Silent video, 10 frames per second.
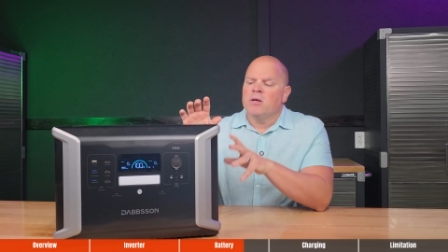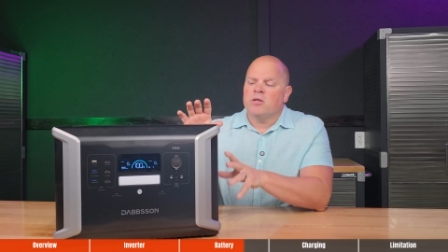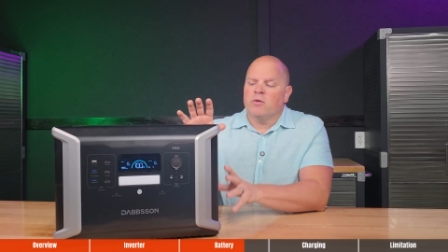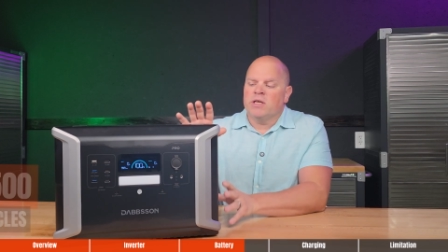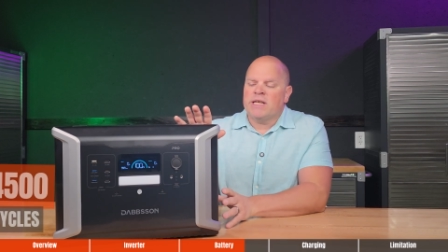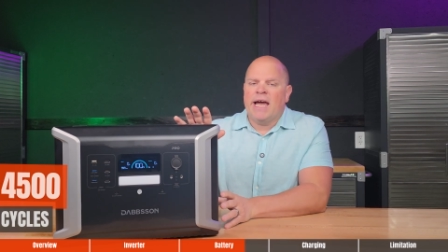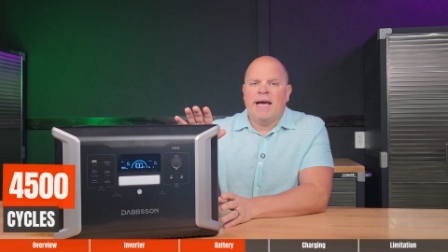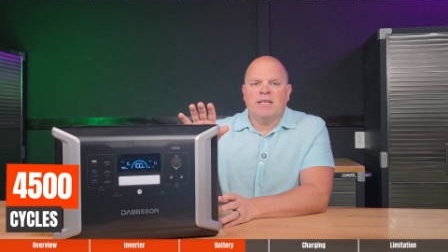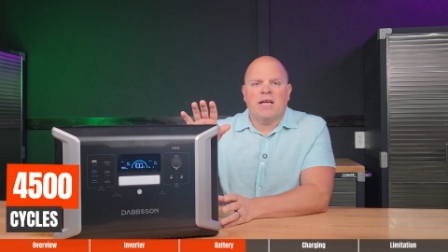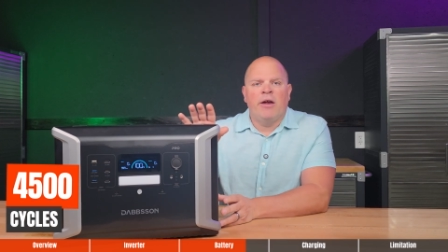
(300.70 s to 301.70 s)
So this
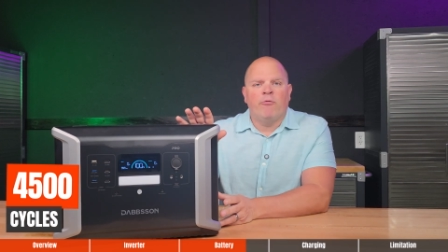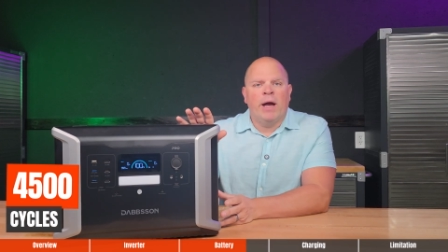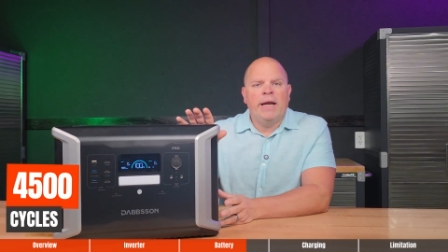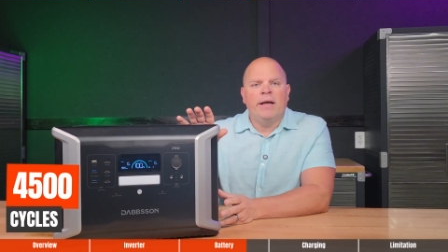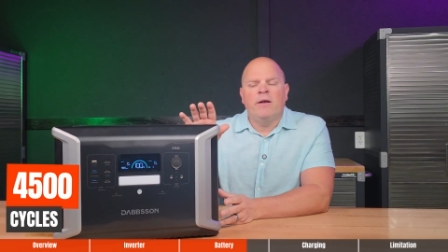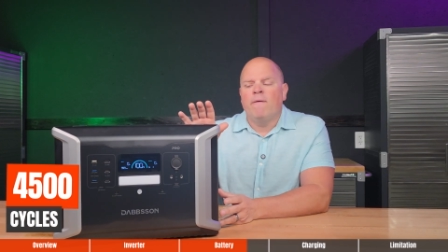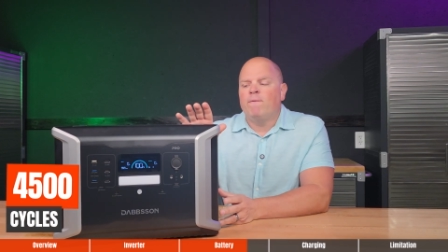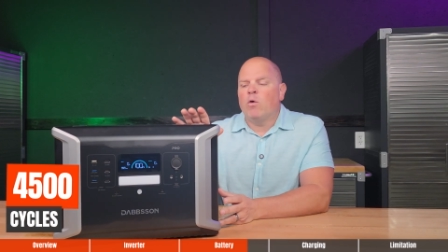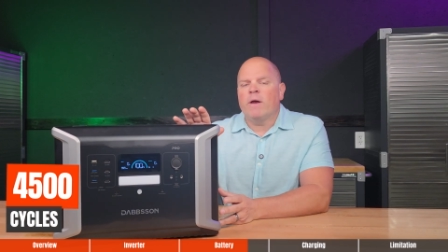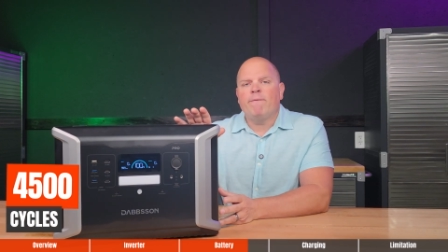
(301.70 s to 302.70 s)
has a rated
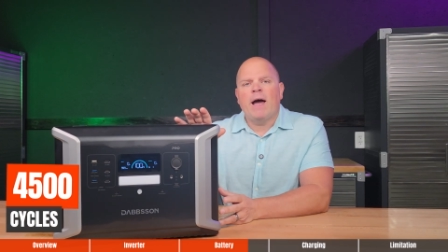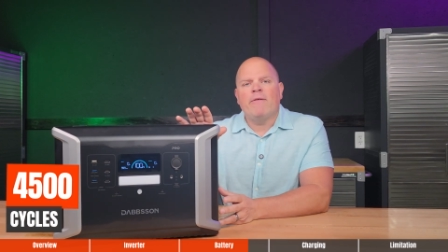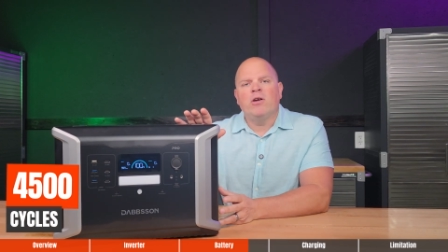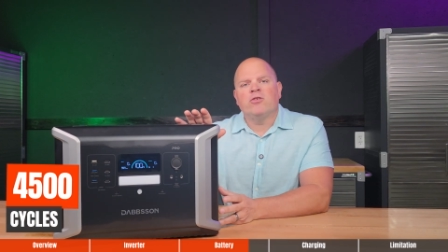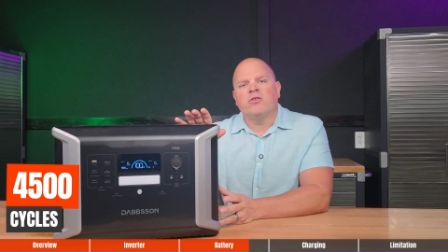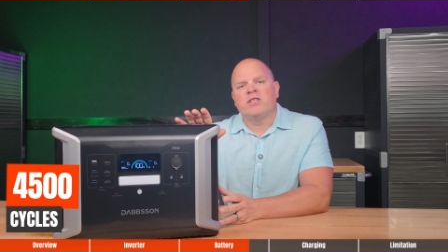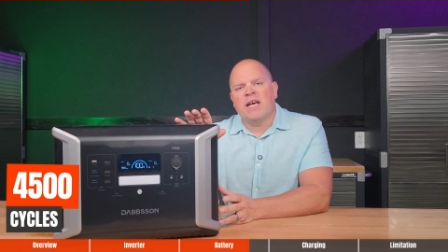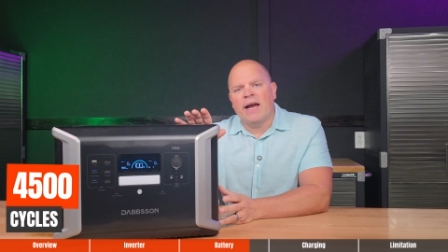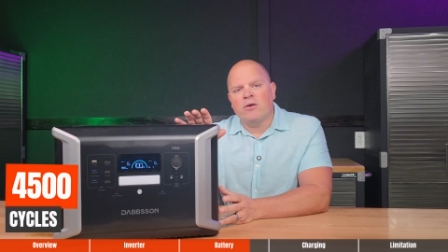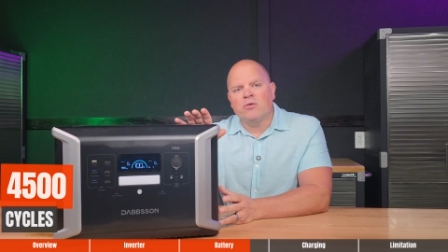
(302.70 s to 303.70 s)
forty-five hundred
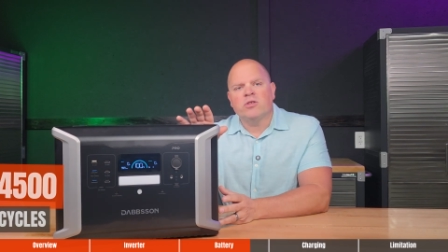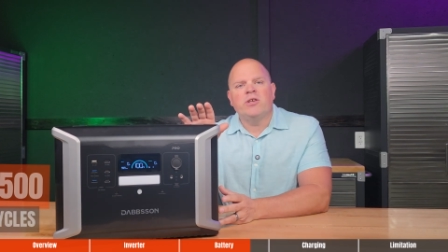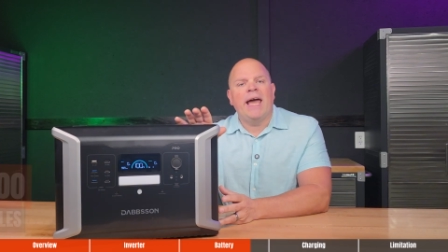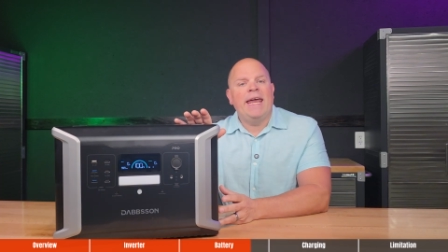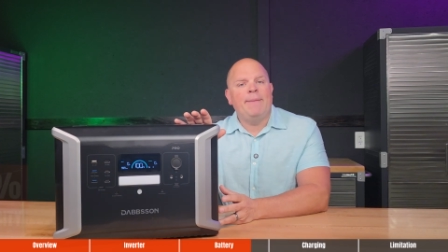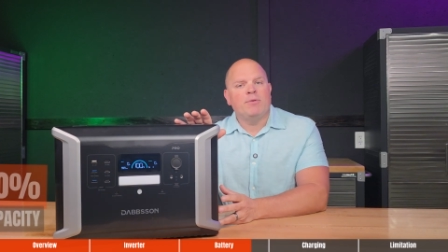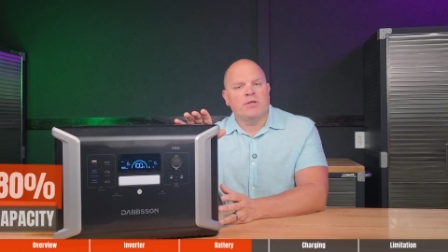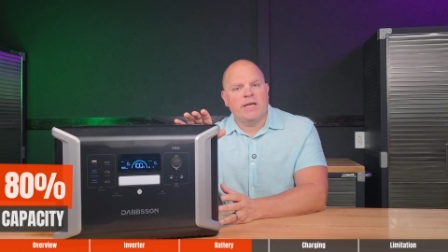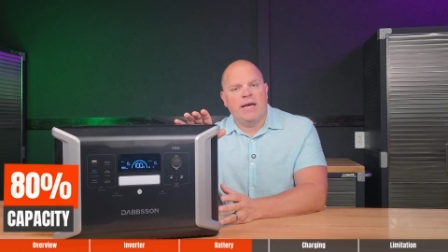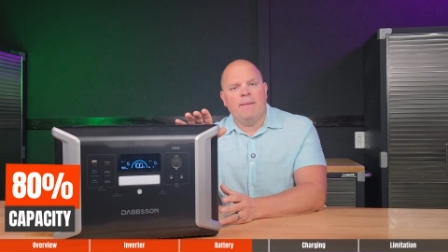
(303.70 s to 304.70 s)
cycles to eighty
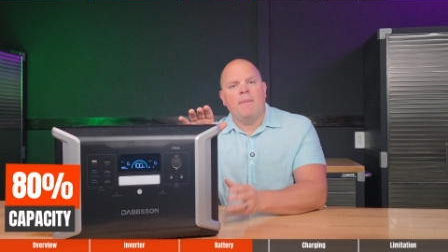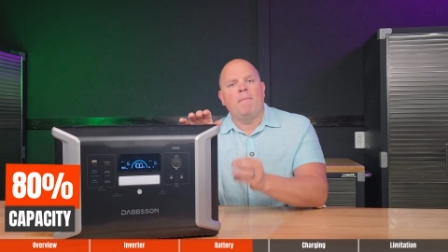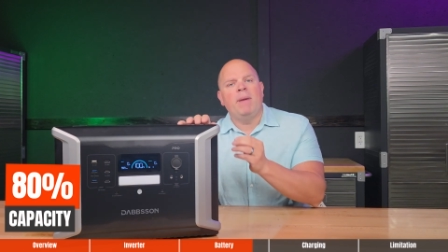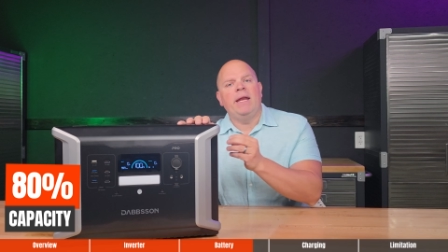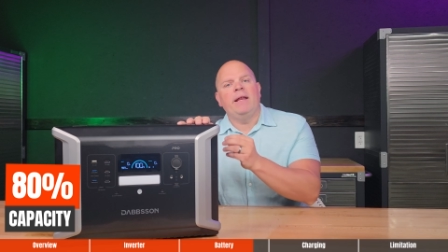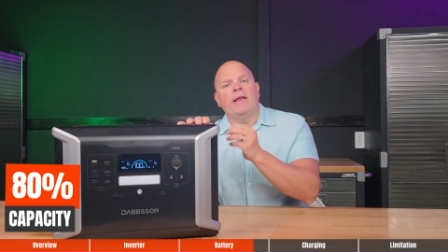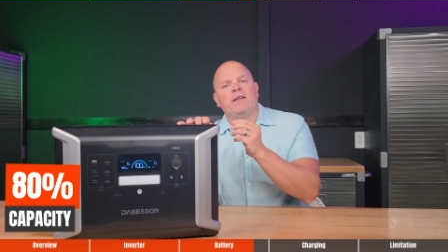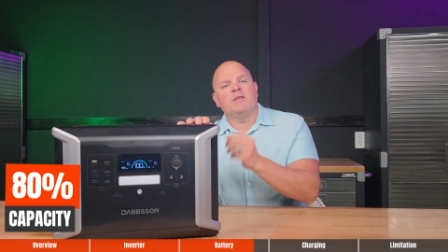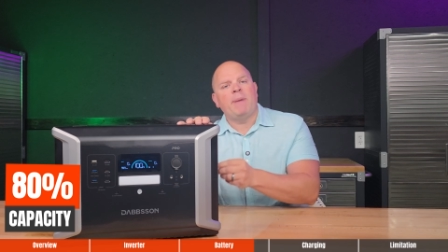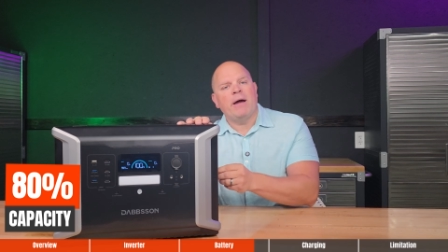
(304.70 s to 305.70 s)
percent, meaning that
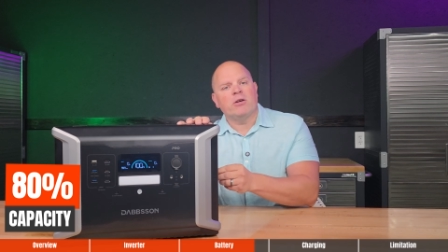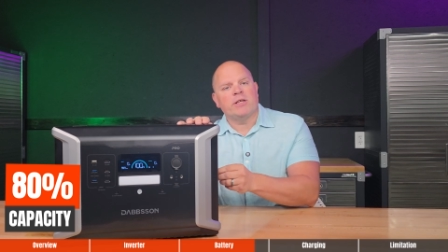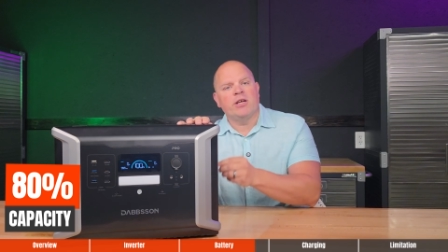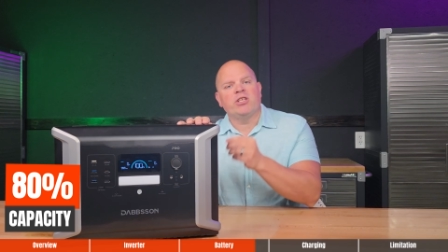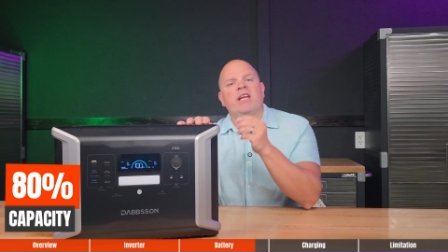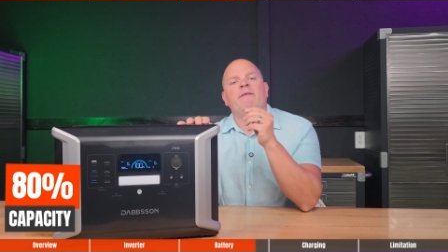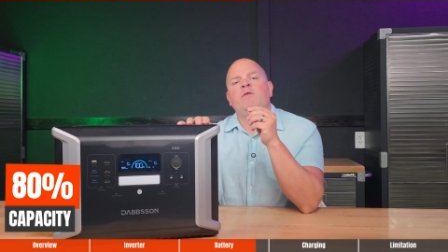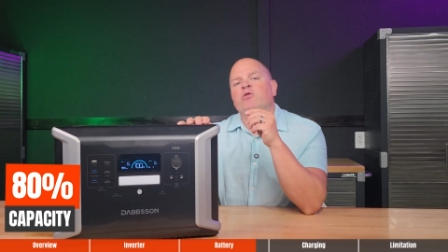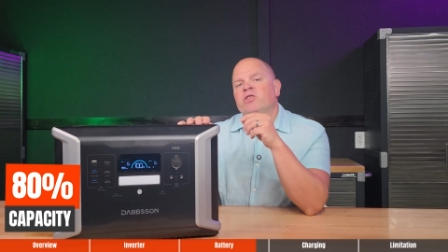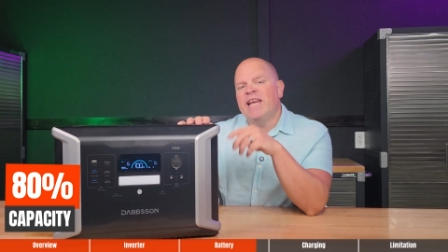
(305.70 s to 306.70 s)
this power station, if
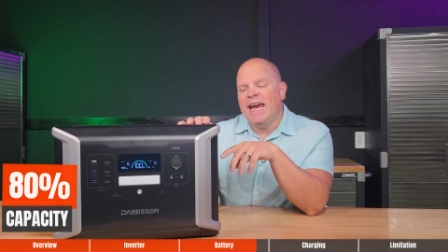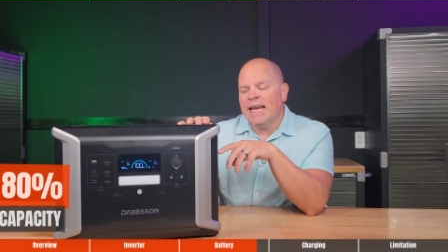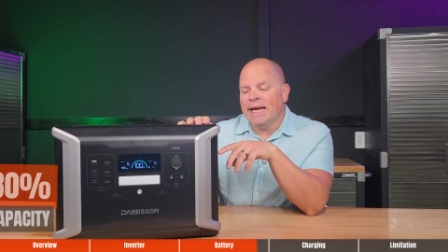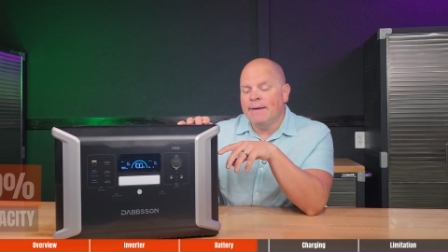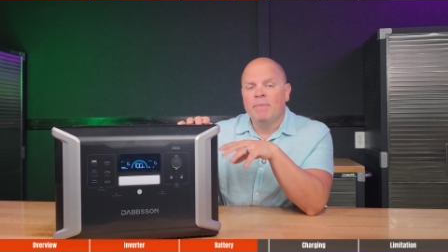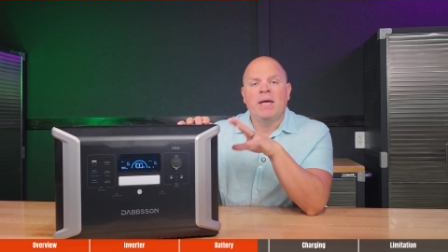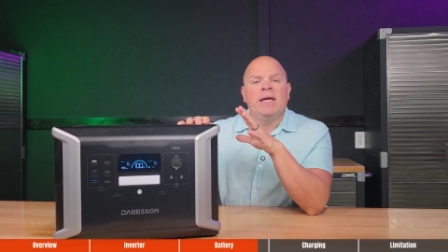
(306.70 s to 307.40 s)
used daily,